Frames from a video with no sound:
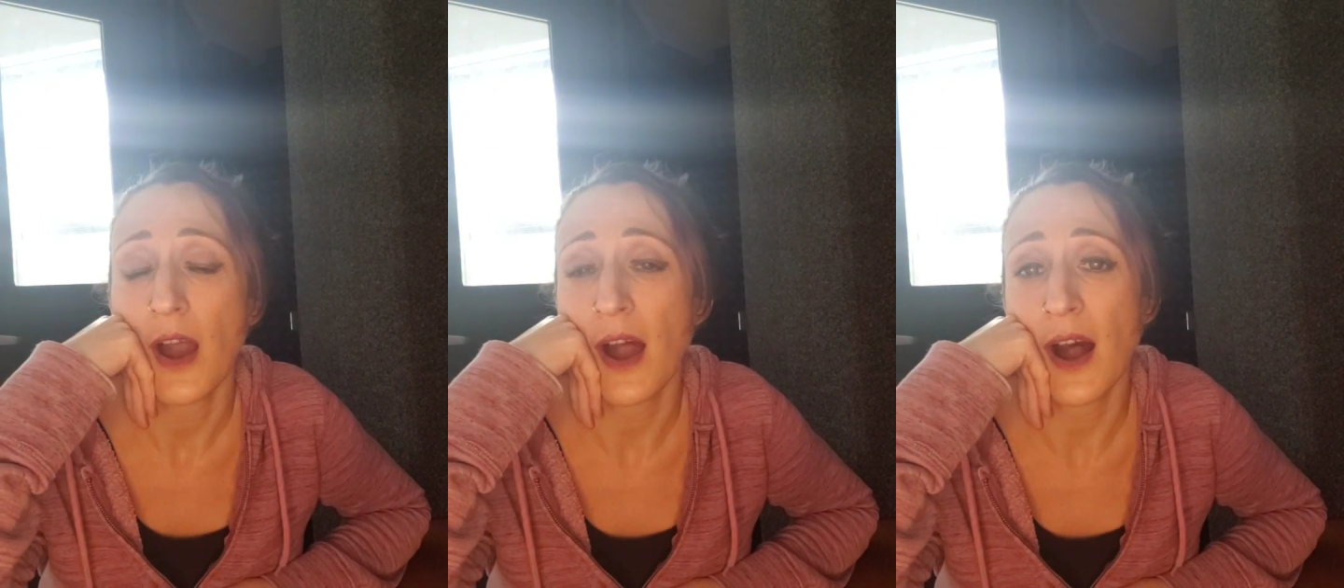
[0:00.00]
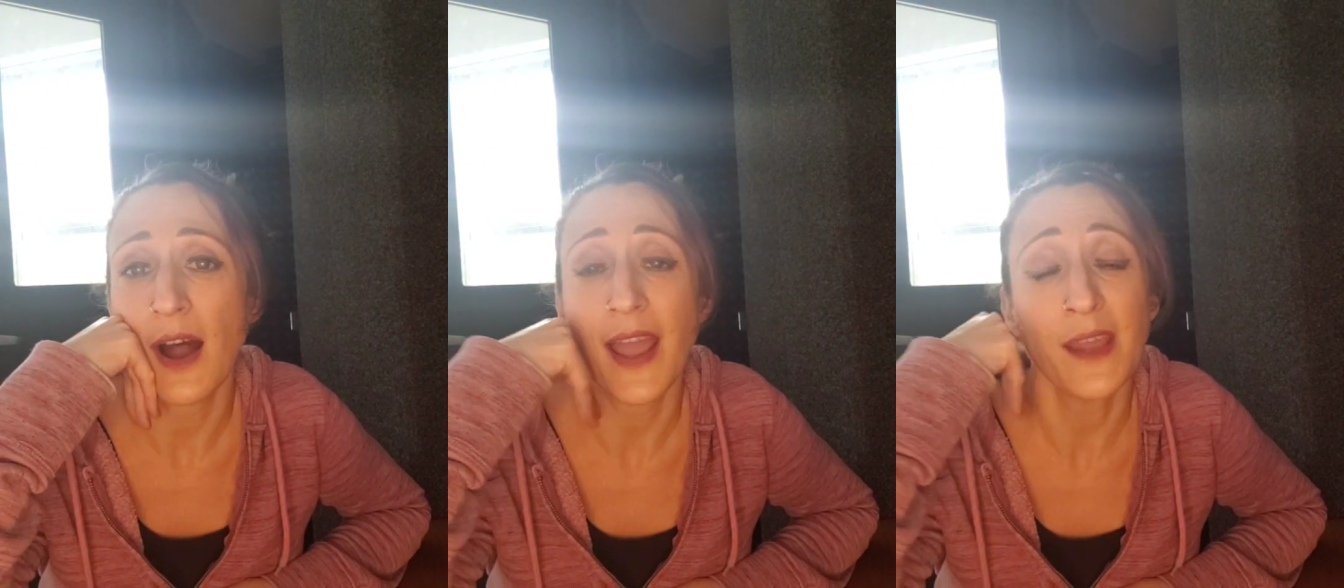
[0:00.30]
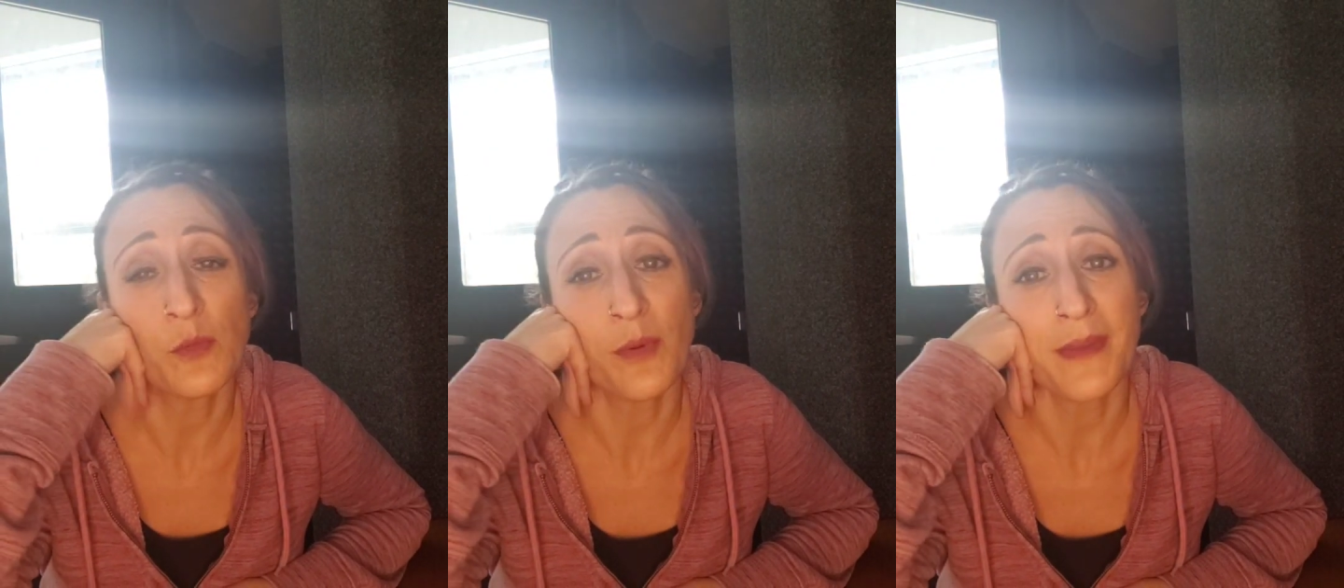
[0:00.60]

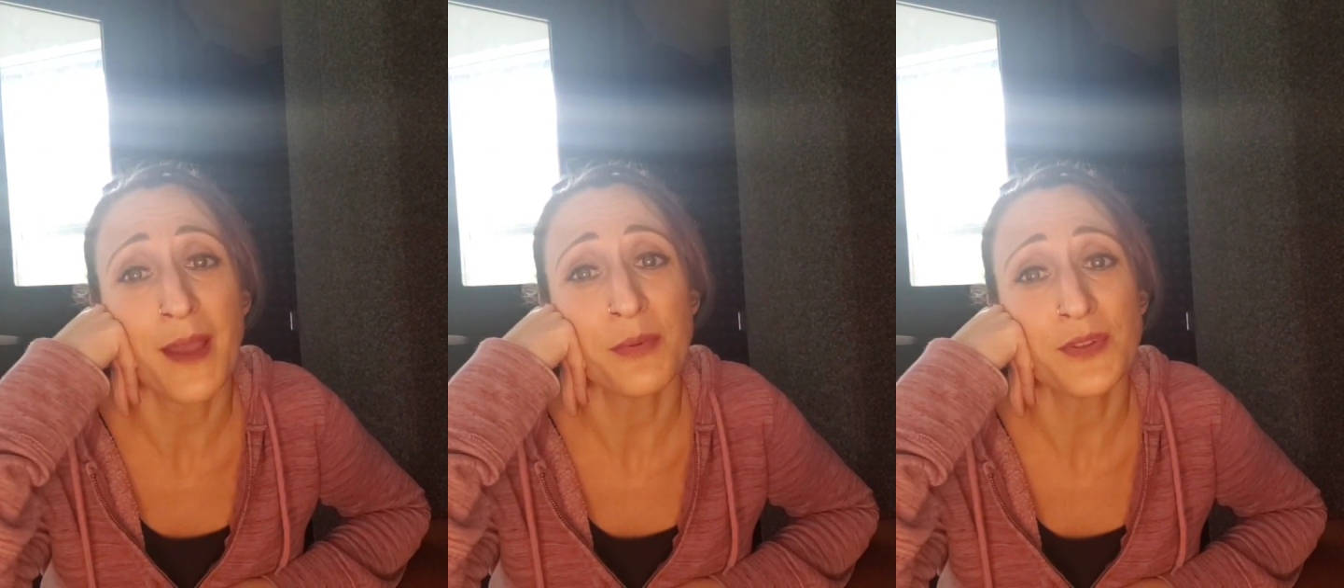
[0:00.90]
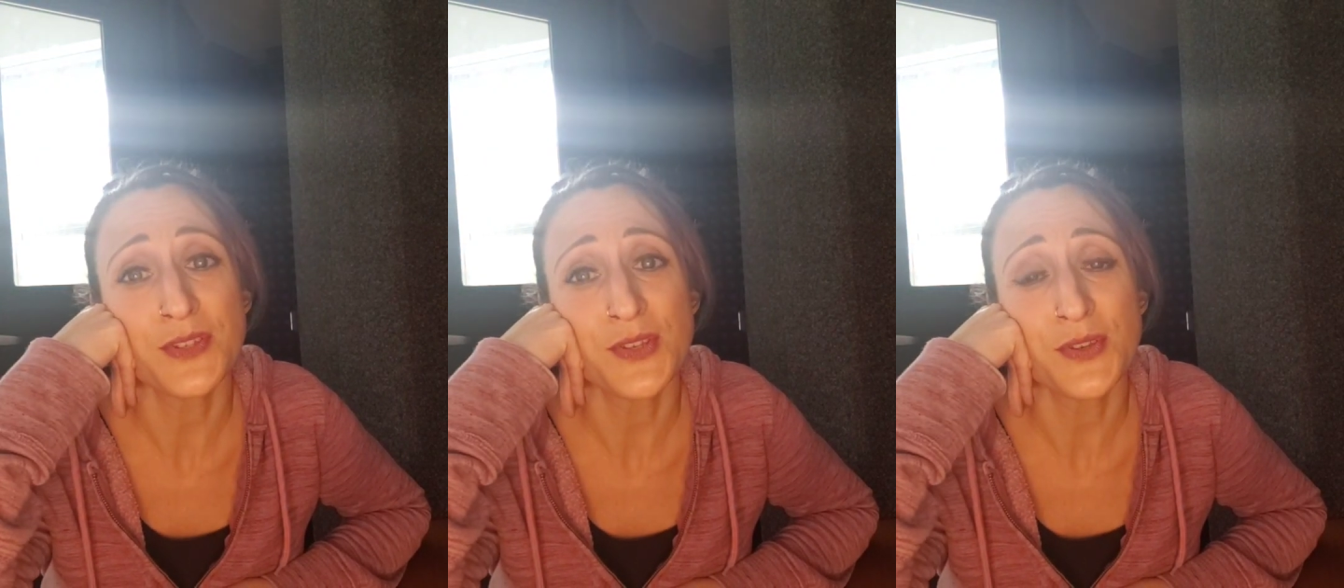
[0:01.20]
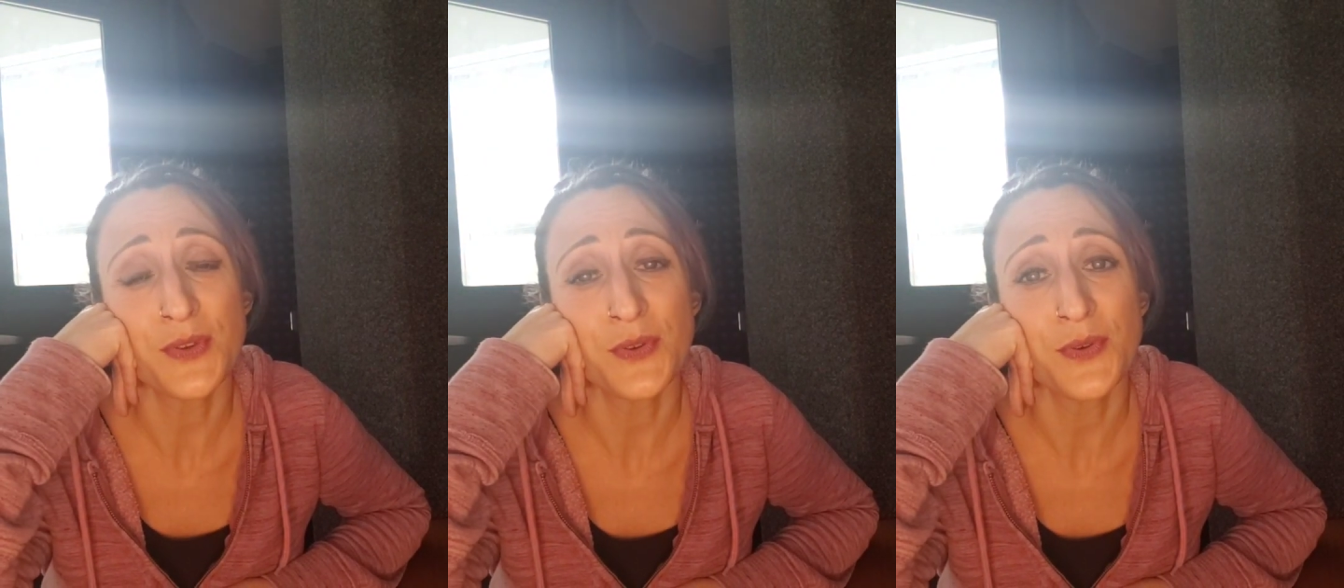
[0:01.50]
and we'll be able
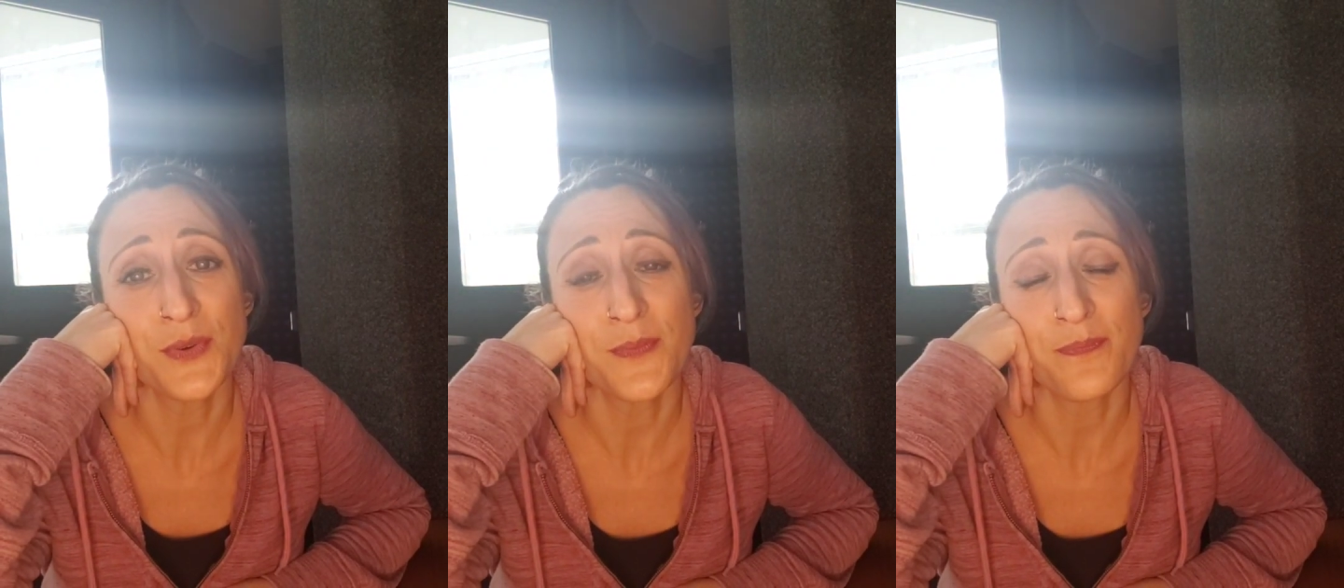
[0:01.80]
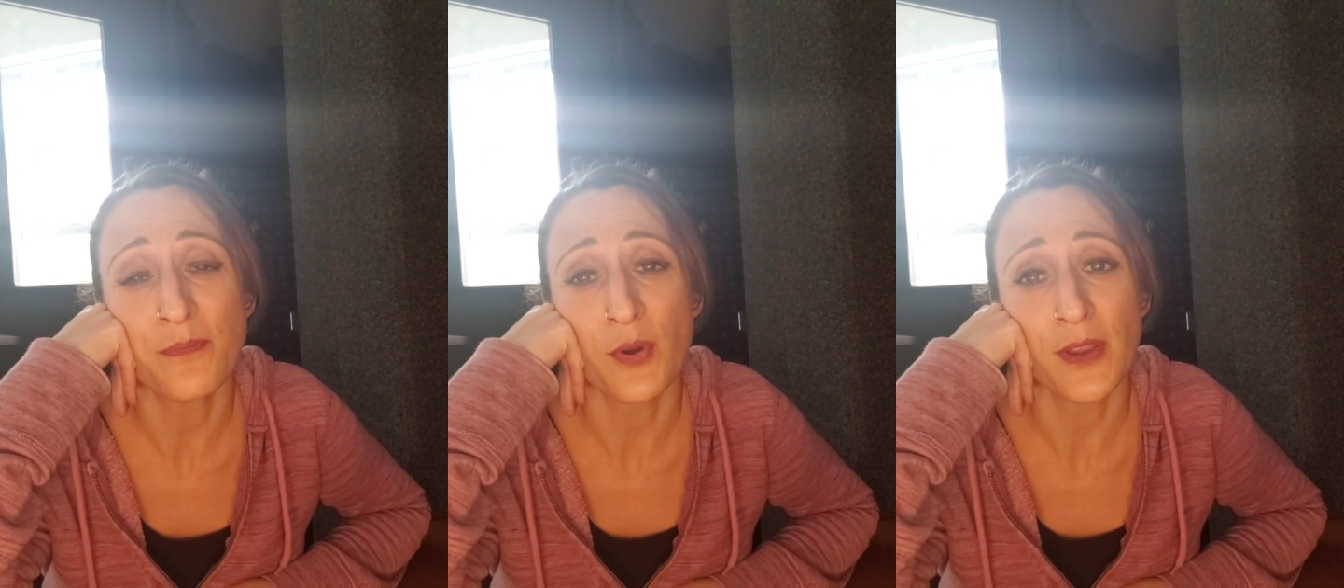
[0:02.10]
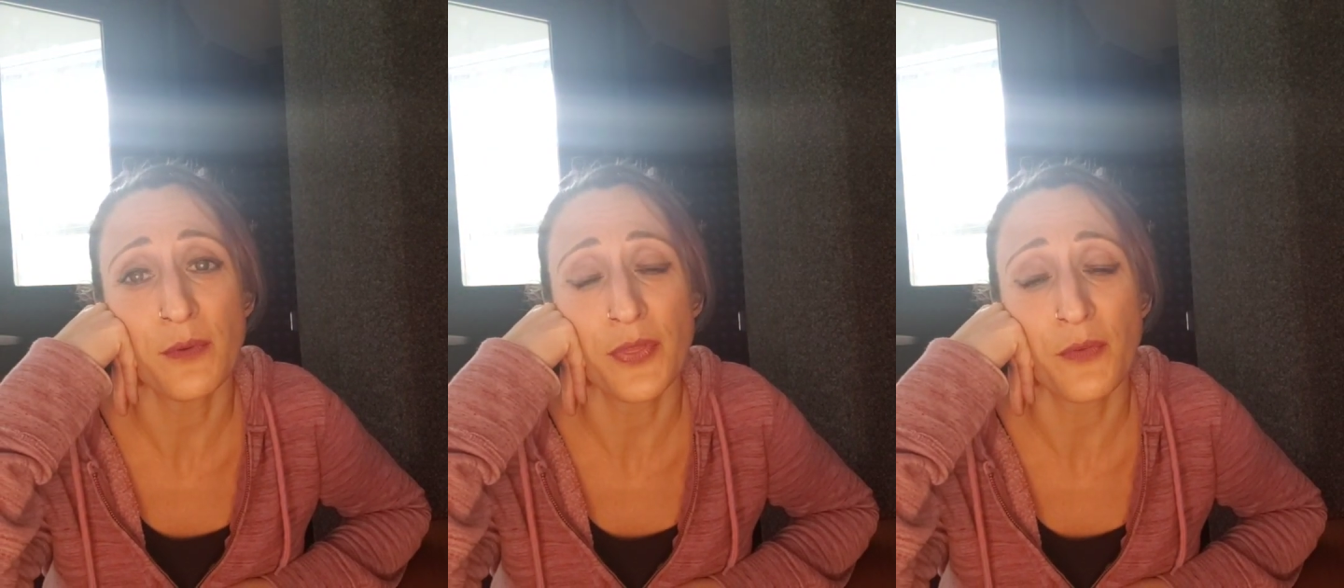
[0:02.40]
to point
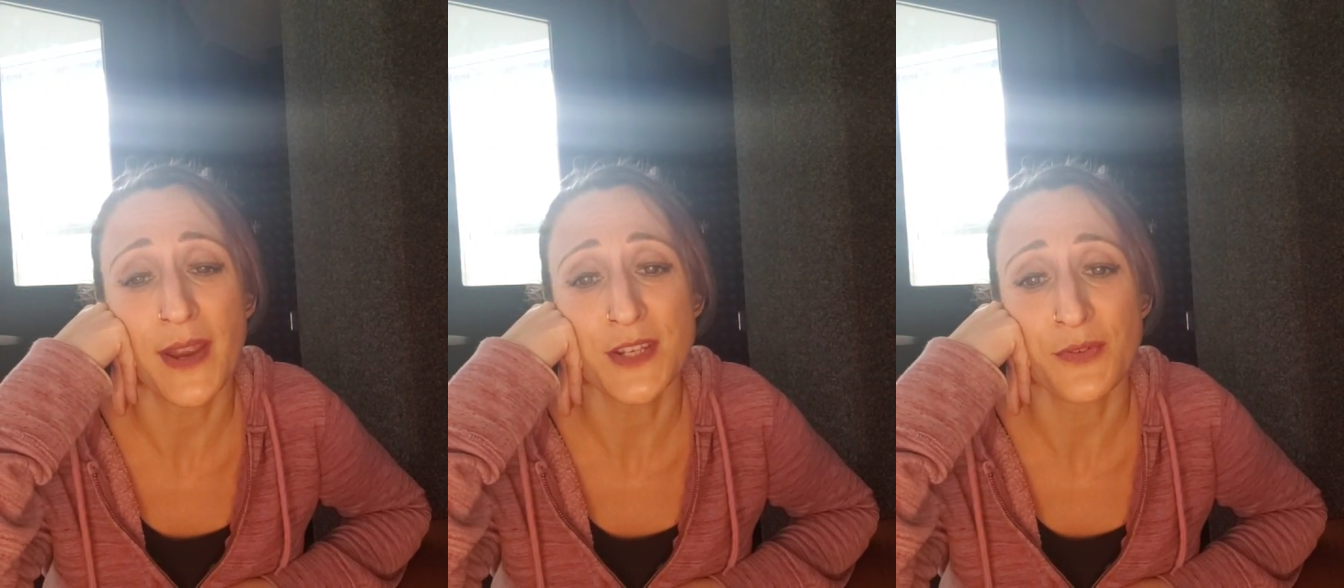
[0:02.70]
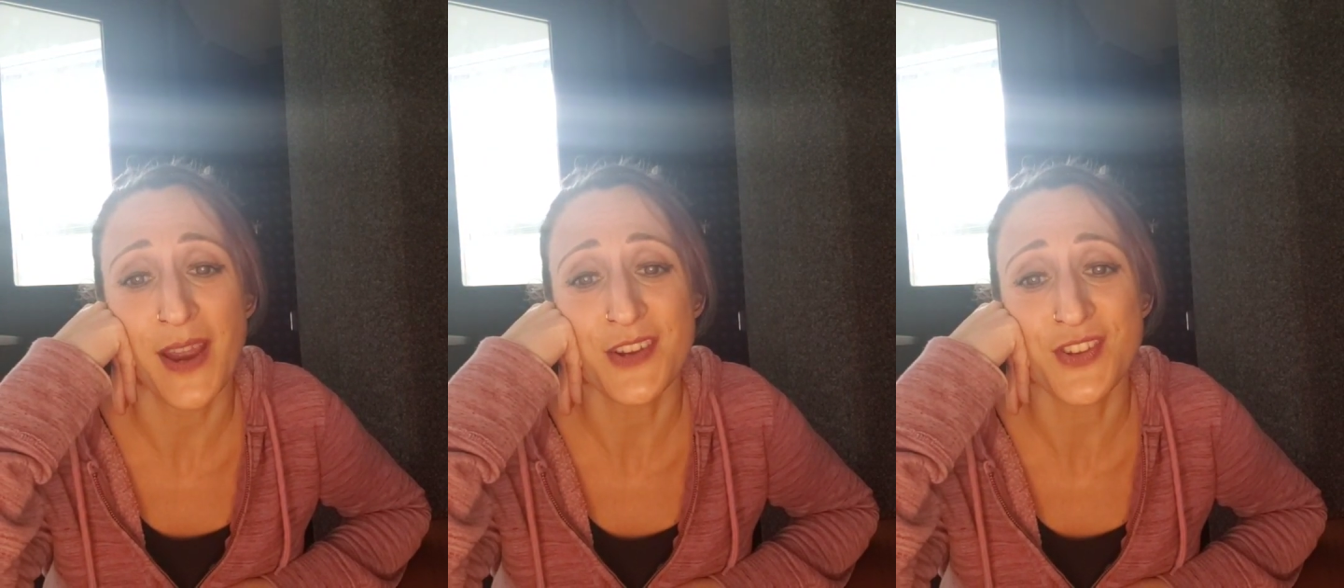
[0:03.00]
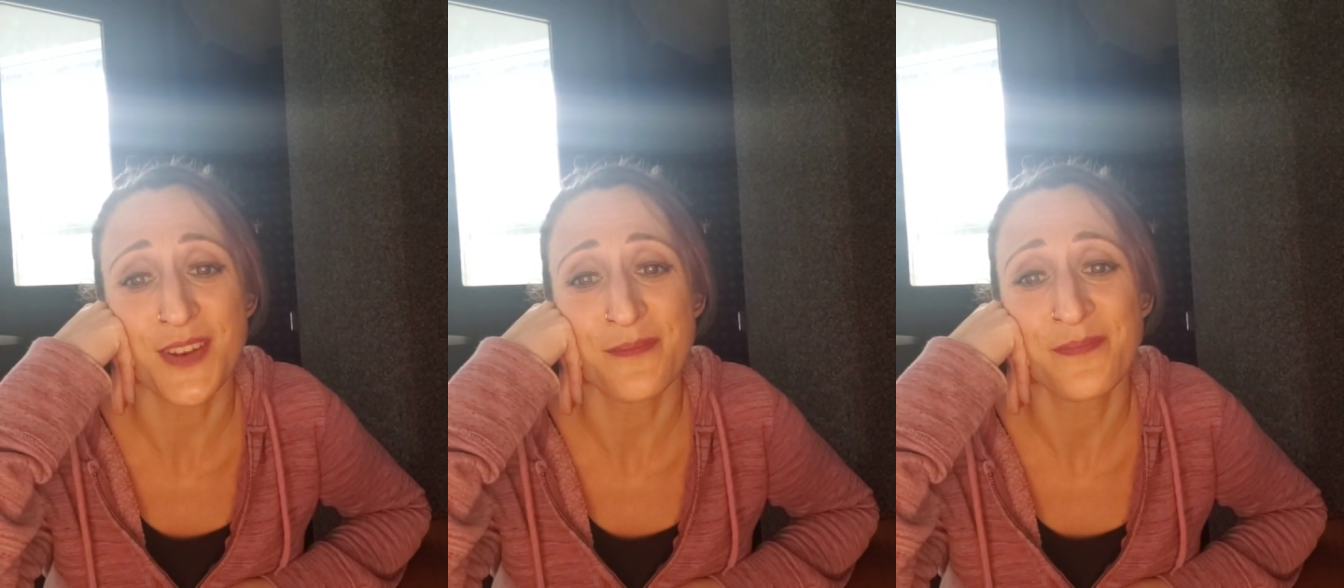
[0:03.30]
you in the right
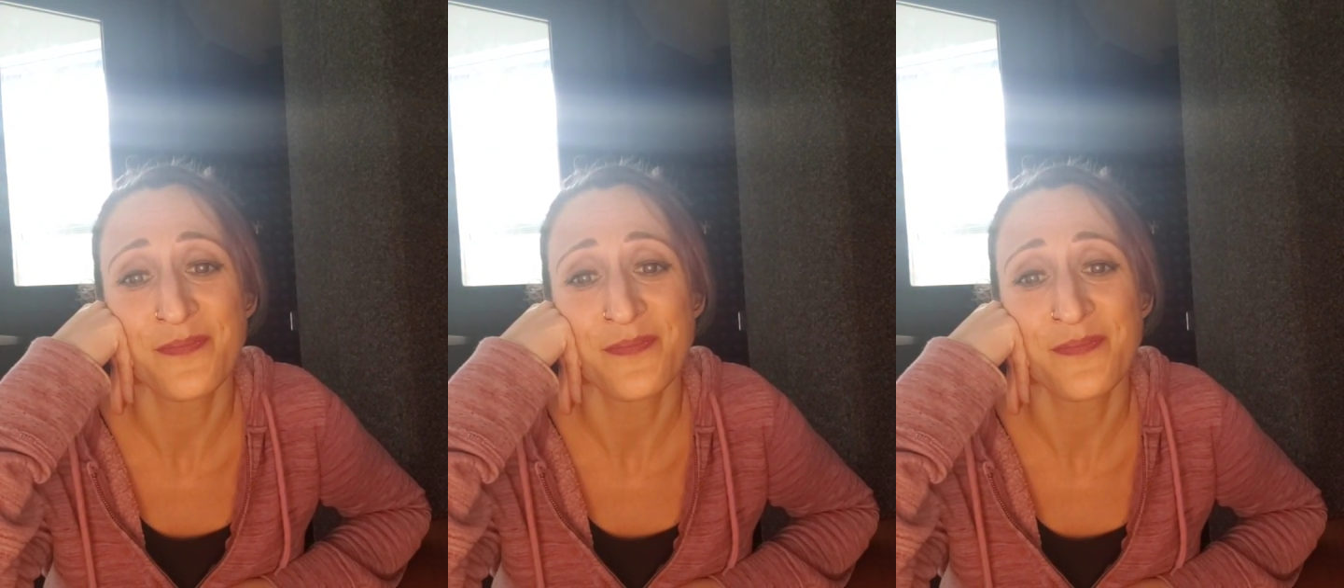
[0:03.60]
direction.